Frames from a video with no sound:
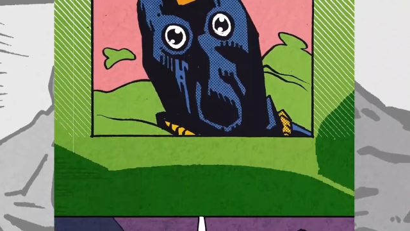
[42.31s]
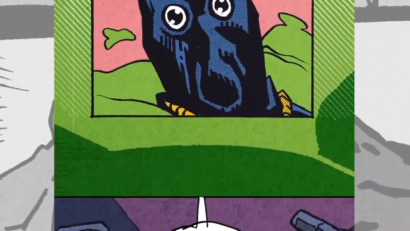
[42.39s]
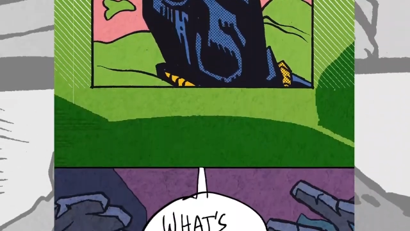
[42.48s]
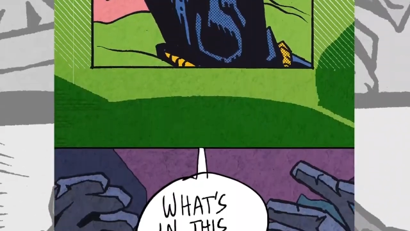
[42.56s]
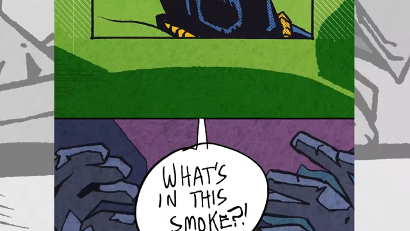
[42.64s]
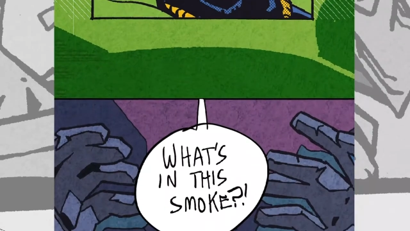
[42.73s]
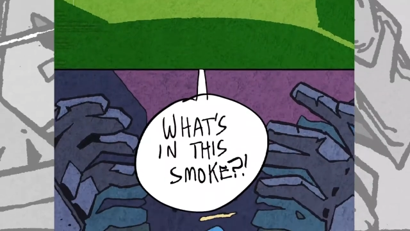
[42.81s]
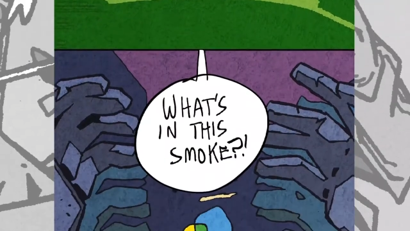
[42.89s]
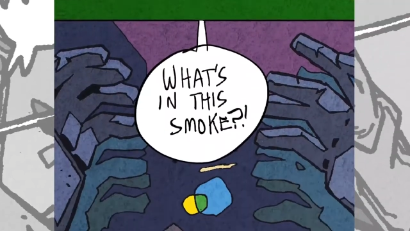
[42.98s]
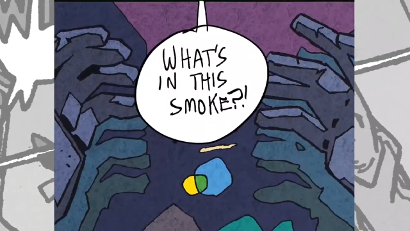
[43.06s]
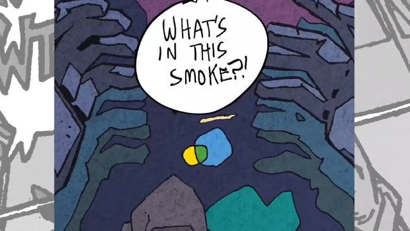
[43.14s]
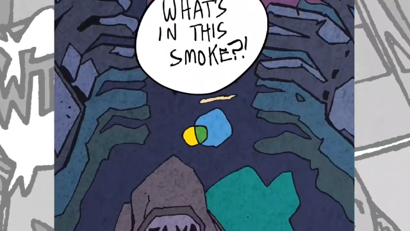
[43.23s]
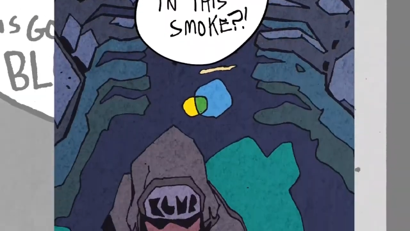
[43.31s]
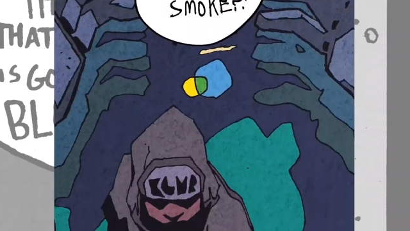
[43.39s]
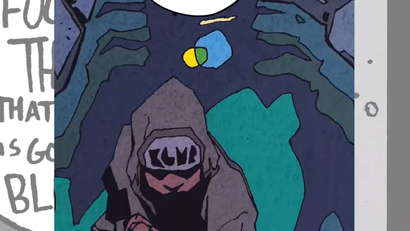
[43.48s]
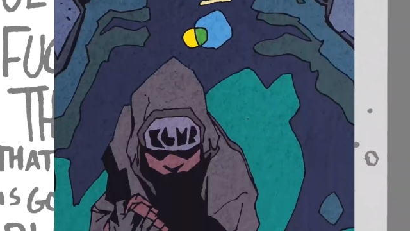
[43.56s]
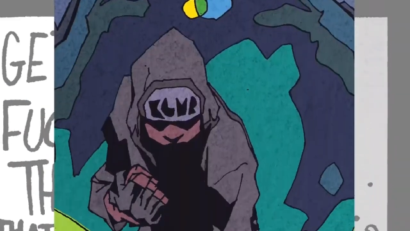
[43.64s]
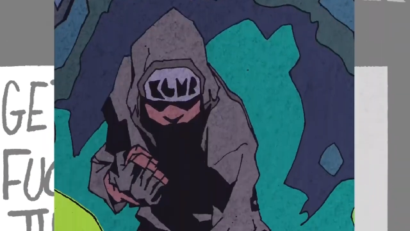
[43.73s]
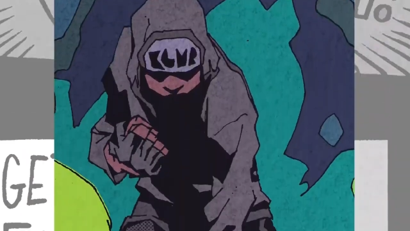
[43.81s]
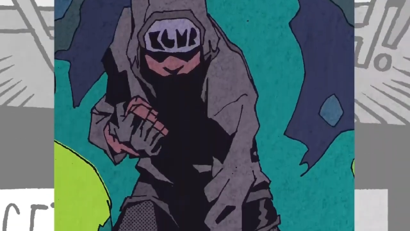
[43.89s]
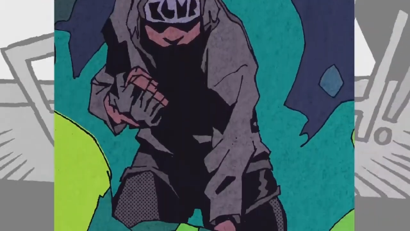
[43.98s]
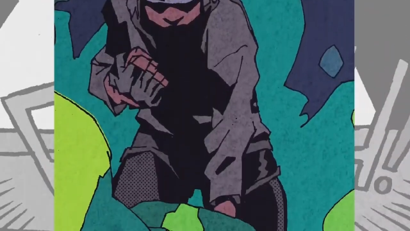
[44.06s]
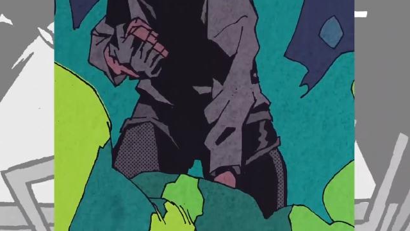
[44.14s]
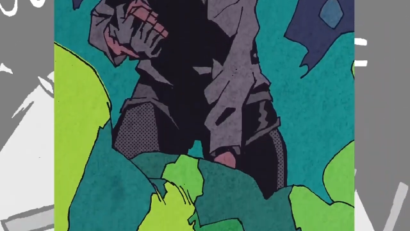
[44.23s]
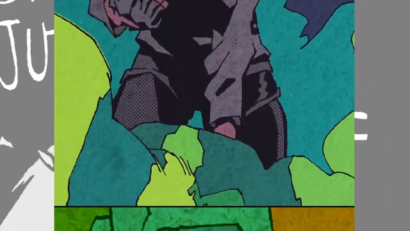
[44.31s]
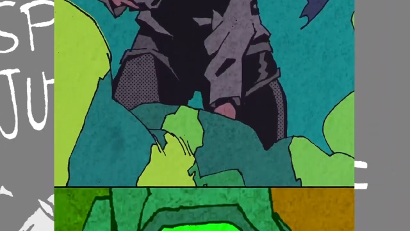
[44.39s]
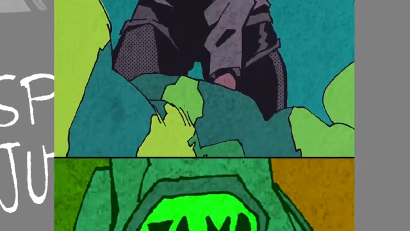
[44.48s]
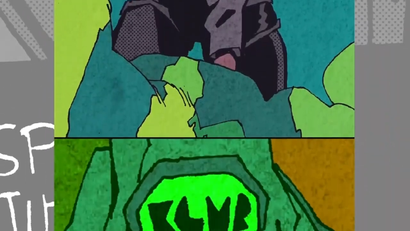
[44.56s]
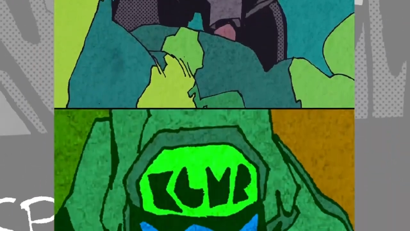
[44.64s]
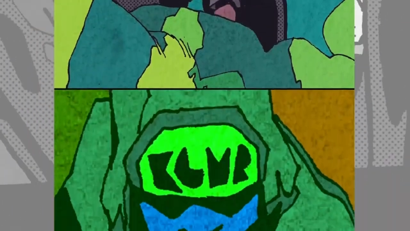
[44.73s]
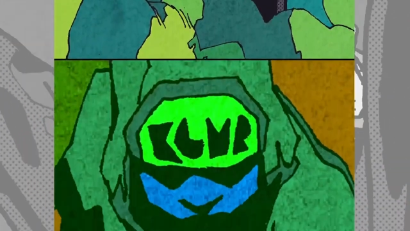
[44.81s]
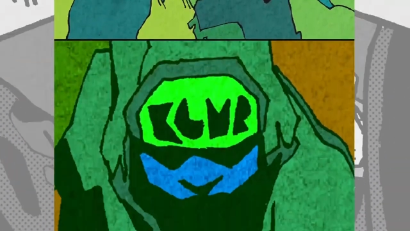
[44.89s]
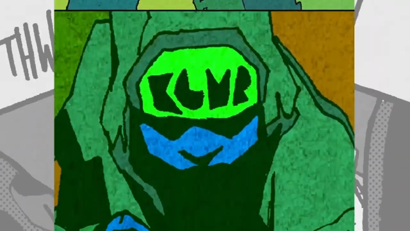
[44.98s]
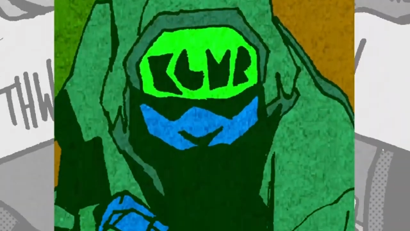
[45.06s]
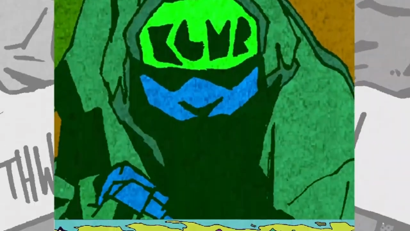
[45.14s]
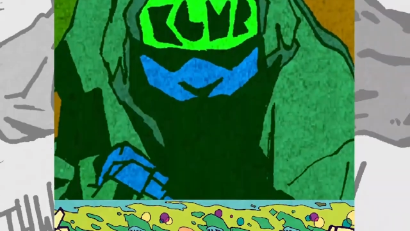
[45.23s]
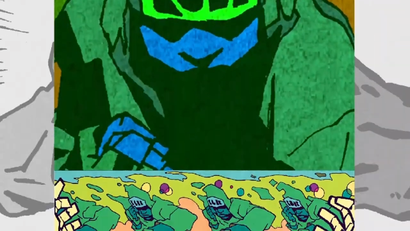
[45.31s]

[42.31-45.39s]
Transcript: (no speaker visible)